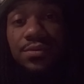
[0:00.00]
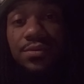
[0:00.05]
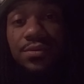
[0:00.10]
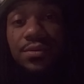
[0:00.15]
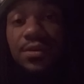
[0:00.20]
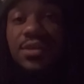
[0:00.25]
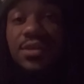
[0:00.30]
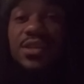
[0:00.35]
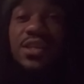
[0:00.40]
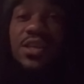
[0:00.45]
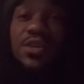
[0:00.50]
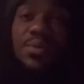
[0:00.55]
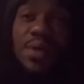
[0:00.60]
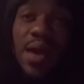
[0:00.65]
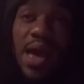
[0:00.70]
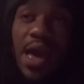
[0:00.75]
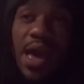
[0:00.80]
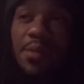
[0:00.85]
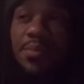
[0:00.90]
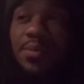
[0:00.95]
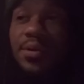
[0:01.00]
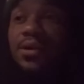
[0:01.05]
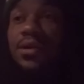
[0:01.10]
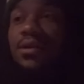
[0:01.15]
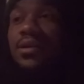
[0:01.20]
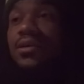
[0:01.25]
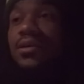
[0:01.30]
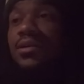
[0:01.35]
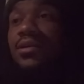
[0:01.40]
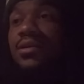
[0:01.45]
than see you happy,
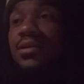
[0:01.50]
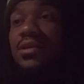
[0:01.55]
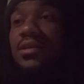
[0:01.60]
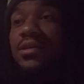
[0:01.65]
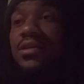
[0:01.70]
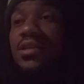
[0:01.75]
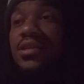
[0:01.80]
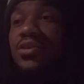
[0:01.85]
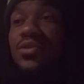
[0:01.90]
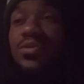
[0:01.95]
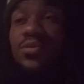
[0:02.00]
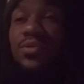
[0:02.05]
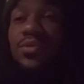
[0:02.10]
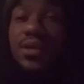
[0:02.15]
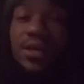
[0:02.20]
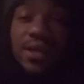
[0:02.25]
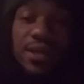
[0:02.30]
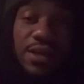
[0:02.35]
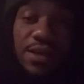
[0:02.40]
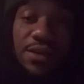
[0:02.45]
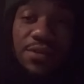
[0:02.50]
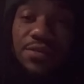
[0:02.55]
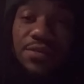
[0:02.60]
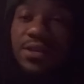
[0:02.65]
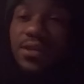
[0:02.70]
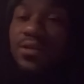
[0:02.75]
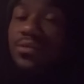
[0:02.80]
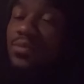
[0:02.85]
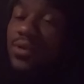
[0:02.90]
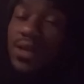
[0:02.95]
than see you leave,
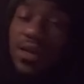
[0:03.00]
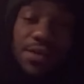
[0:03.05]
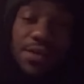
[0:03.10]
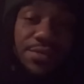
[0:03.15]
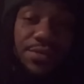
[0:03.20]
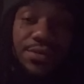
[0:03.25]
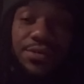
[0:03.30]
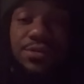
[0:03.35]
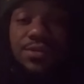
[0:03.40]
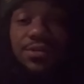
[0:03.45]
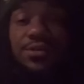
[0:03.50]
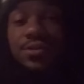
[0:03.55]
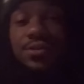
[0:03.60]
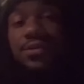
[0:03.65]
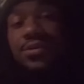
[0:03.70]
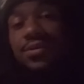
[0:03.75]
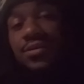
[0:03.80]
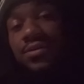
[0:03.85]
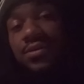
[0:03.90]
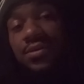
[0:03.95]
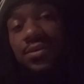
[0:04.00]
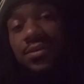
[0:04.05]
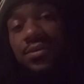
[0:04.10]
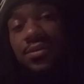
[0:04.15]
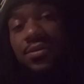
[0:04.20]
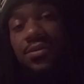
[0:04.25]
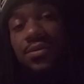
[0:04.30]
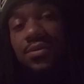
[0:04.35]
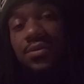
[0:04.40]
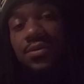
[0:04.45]
and whatever.
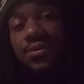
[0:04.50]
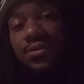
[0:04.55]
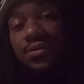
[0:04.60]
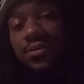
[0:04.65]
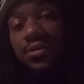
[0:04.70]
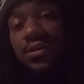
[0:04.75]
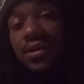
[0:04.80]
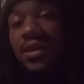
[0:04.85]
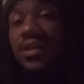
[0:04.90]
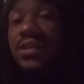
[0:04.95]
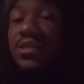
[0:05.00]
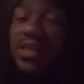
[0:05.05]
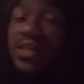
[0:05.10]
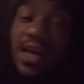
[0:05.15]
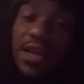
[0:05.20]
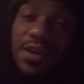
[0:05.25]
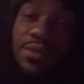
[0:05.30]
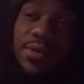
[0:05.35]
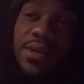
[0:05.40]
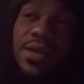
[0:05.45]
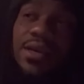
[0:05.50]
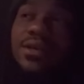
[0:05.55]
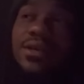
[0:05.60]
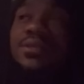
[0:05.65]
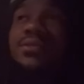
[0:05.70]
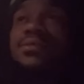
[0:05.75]
And he stand on that.